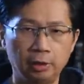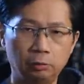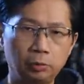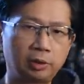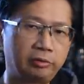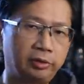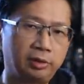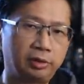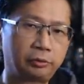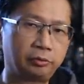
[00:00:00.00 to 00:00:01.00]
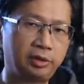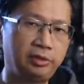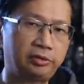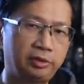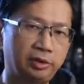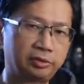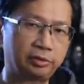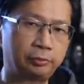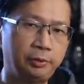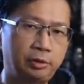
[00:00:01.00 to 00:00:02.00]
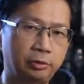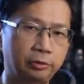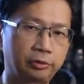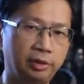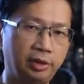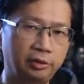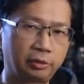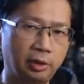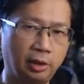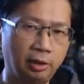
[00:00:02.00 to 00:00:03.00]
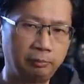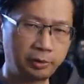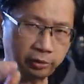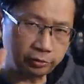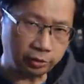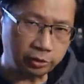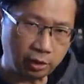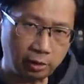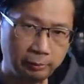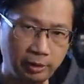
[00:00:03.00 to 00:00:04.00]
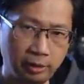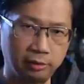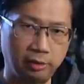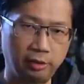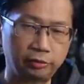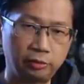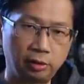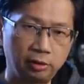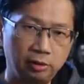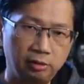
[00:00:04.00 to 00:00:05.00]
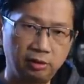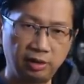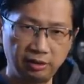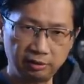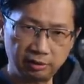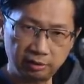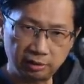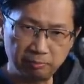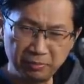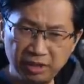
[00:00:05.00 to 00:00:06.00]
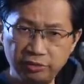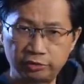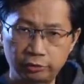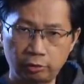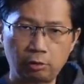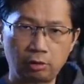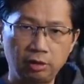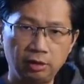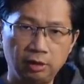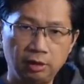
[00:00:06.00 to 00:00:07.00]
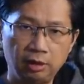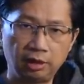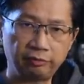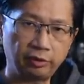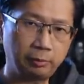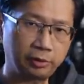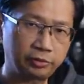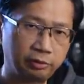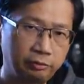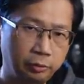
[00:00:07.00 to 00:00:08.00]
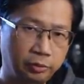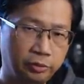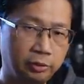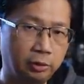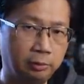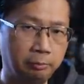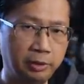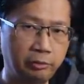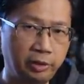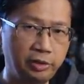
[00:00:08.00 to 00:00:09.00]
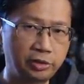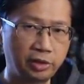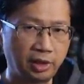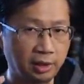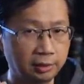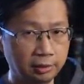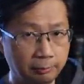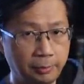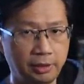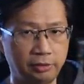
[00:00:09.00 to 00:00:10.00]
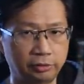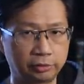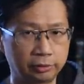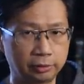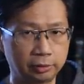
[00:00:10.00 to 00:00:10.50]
What I realized with these CSS speakers is because the top end is not like the main star, I find myself focusing on the mid-range and the bass.